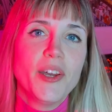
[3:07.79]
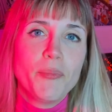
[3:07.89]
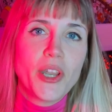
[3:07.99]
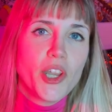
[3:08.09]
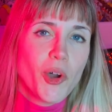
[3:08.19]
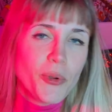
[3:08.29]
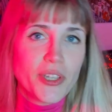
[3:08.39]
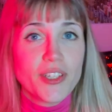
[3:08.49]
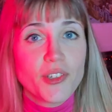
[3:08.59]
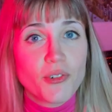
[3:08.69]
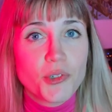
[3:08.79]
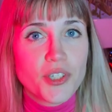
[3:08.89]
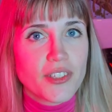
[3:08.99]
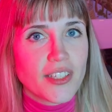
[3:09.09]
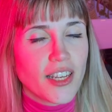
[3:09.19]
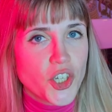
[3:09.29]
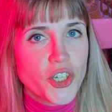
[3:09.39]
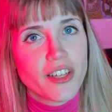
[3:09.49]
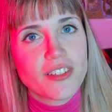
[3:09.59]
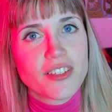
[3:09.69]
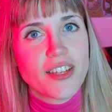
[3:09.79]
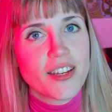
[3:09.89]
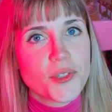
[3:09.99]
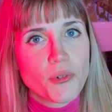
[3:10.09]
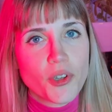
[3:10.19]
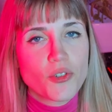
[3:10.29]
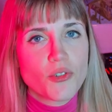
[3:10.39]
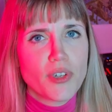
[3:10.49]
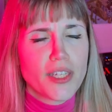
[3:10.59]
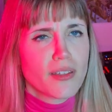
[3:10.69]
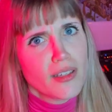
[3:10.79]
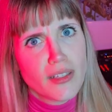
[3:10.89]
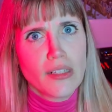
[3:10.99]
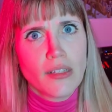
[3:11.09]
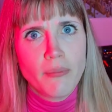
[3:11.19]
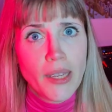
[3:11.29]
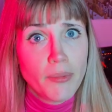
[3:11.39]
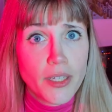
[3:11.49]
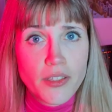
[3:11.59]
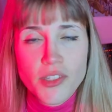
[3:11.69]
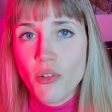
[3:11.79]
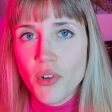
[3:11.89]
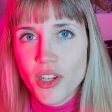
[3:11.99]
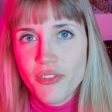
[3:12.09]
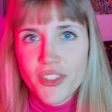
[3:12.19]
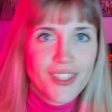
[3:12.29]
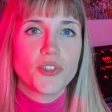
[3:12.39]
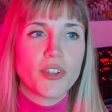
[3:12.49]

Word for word: but nobody in your audience actually understands what you're doing, maybe it's not worth it.